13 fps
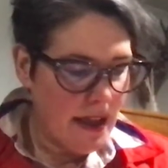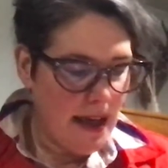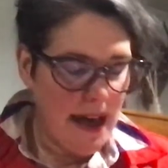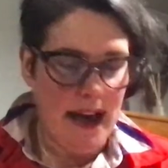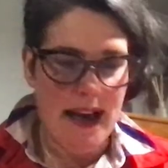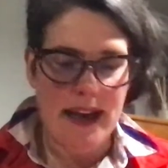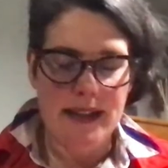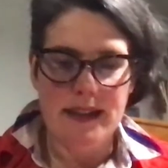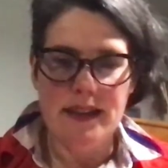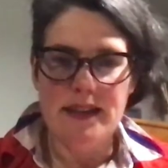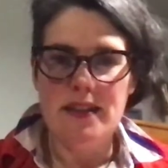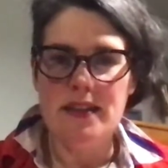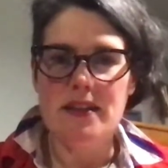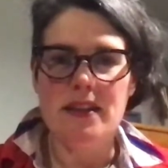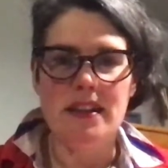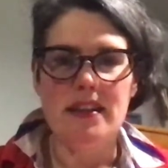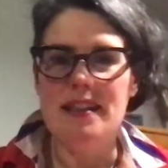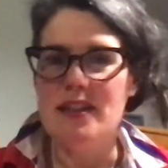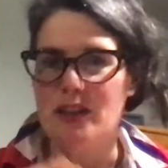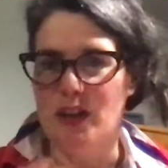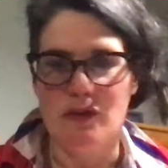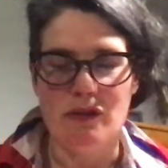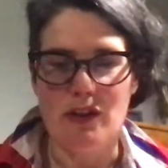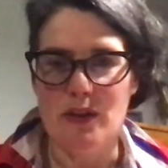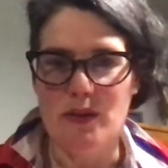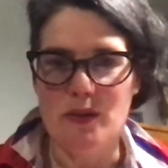And that this
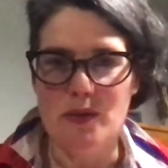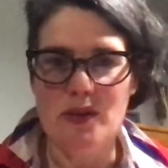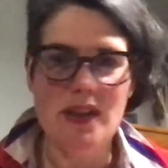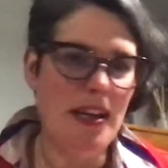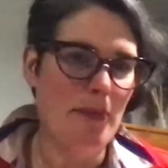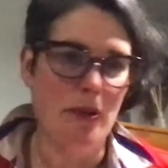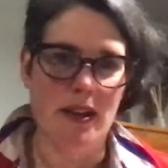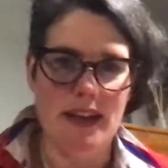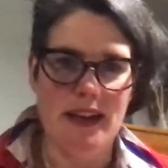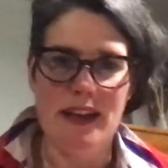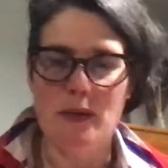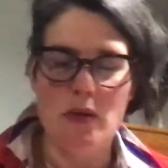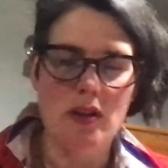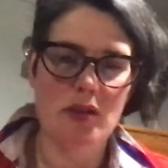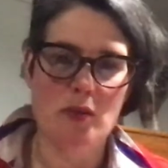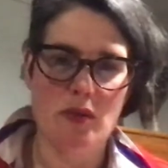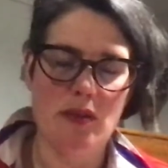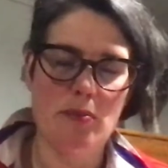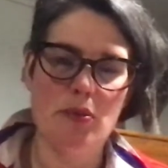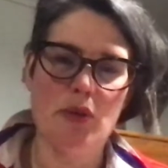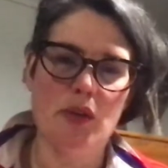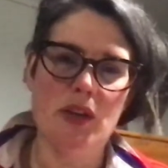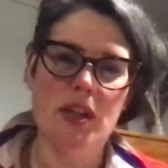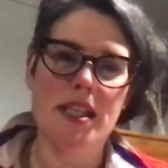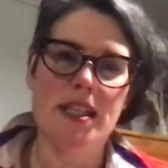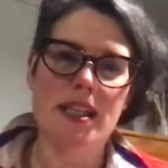accrues year by year whilst we're
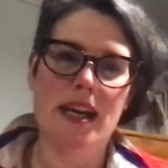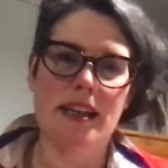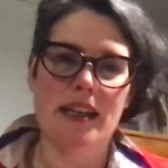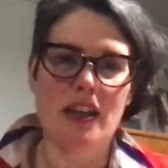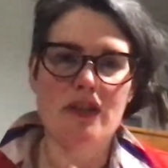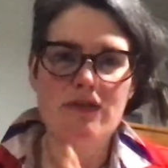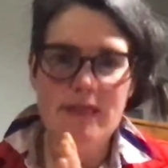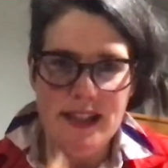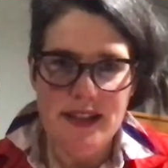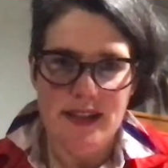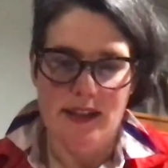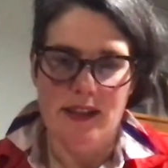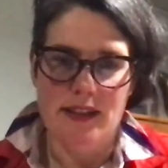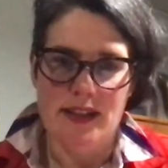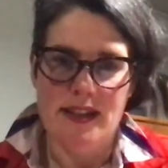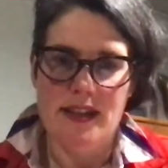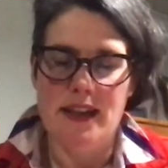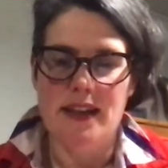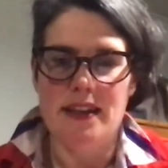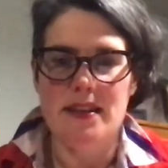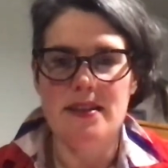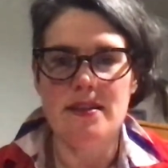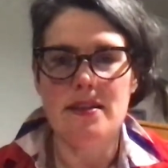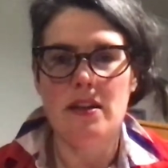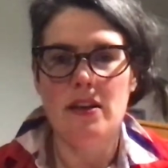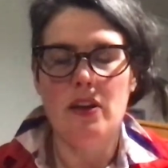employed and it crystallises
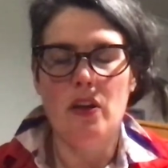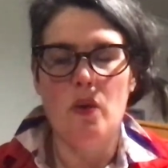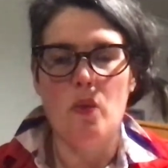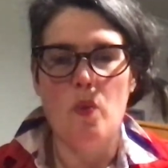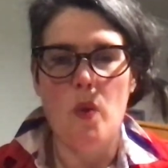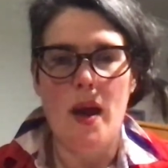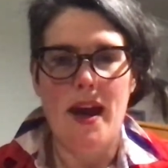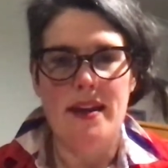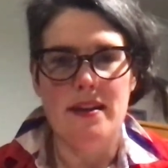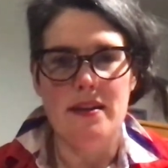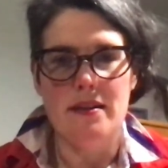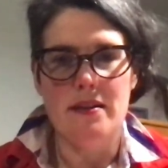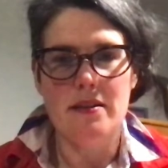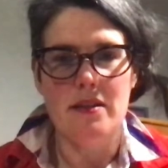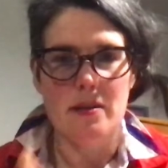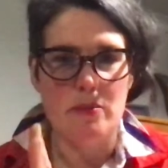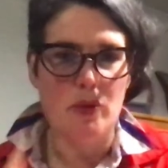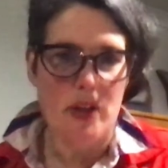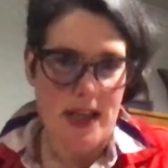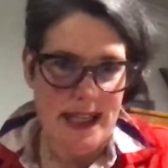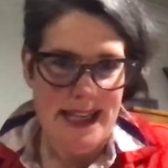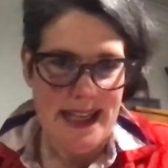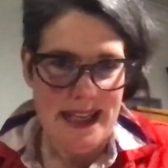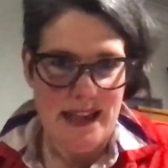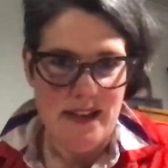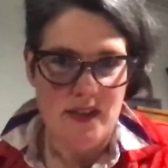when the employee
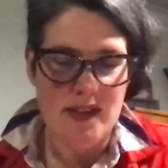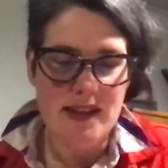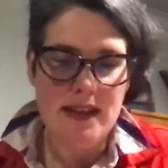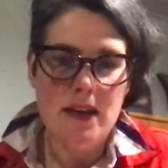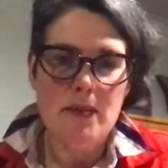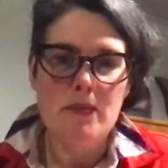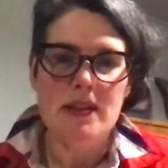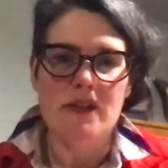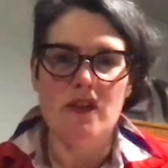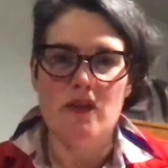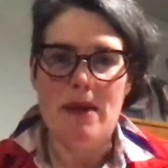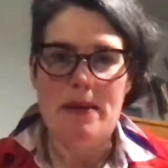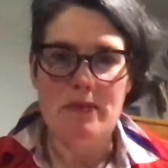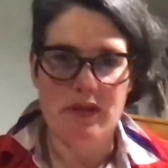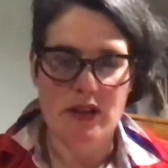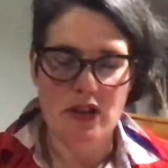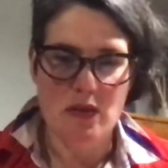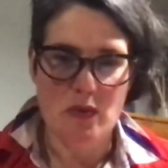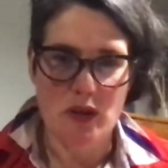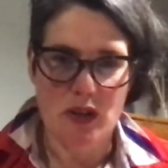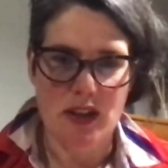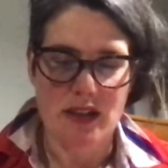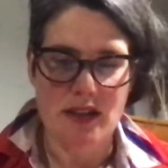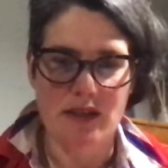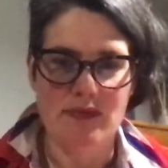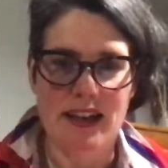leaves. Because if you remember under the working
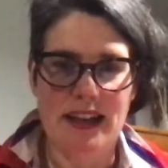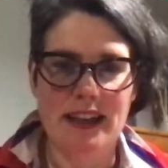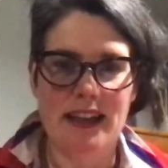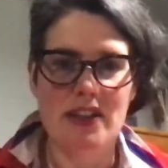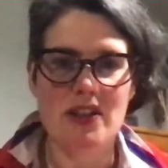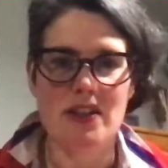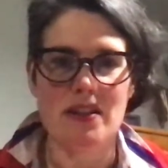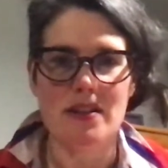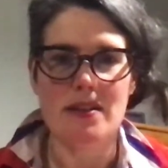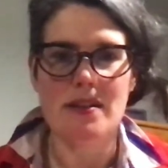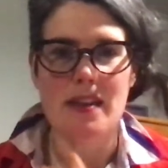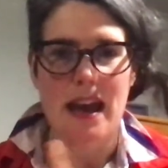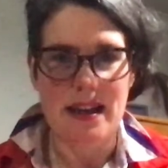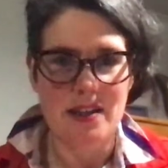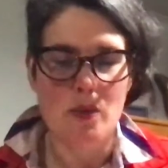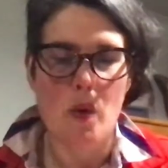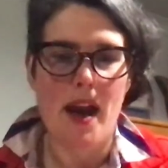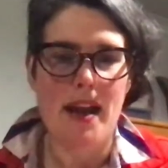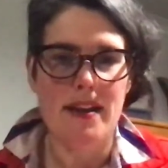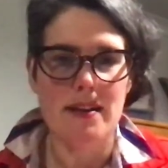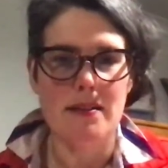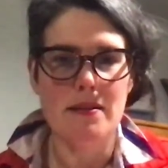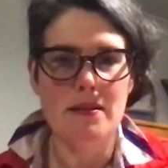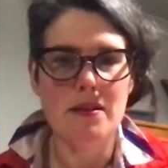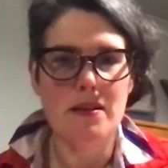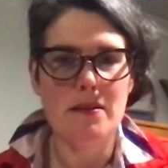time regulations, that's when
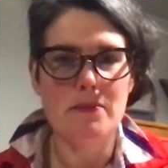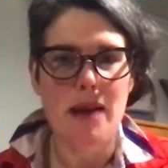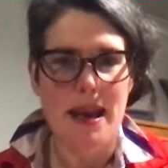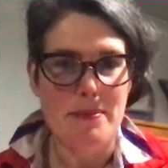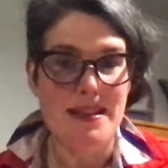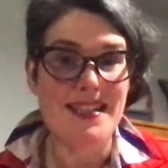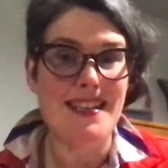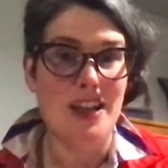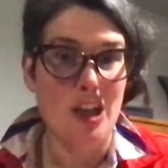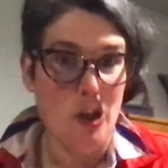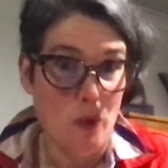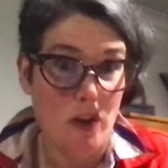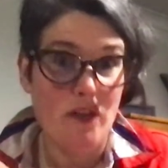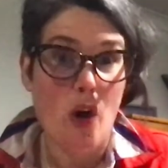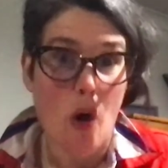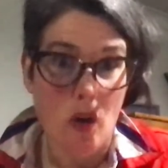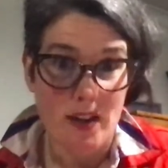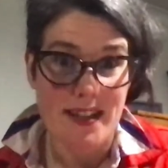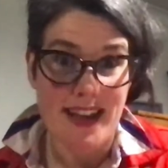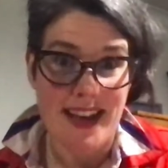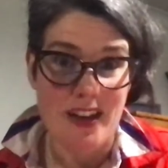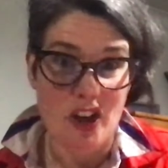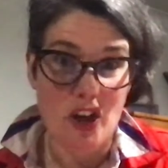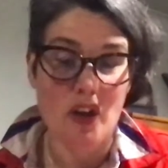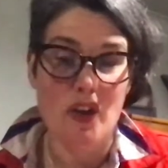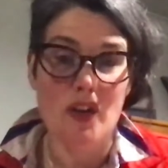payment in lieu of holiday
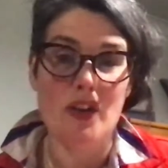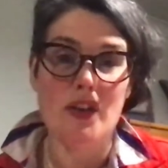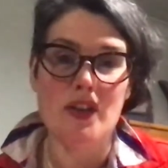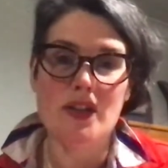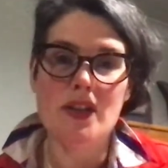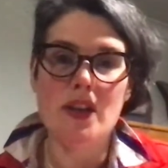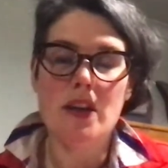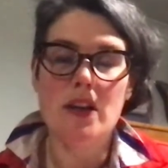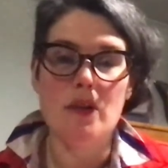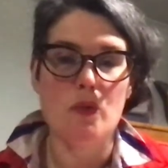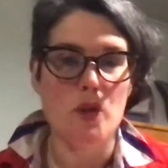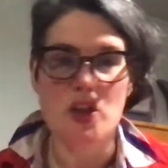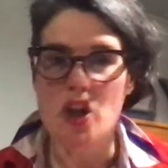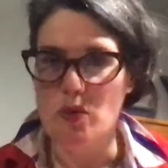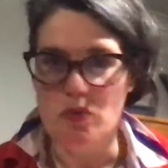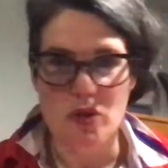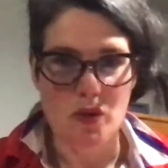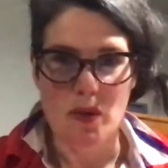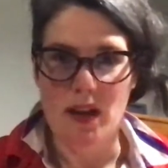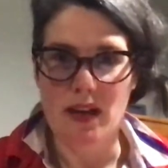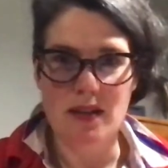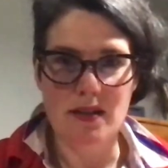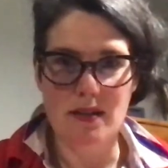occurs. We don't do it